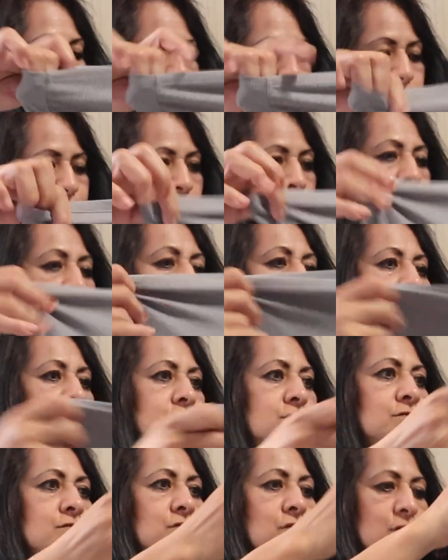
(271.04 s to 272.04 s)
So I
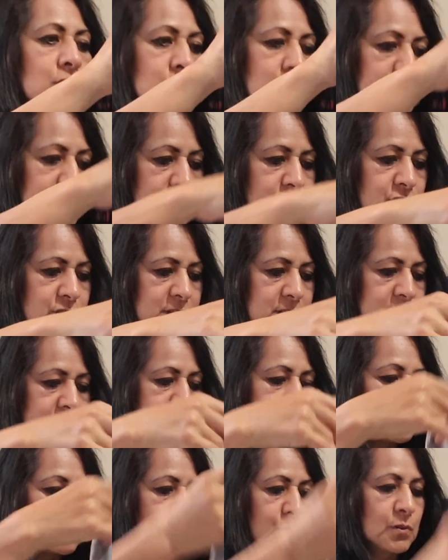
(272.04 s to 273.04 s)
didn't do no dishes
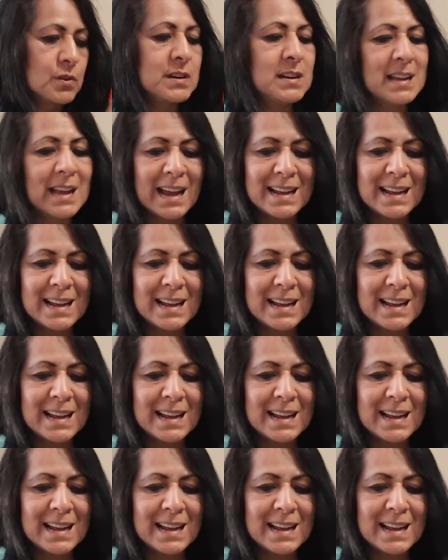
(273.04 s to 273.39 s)
this morning.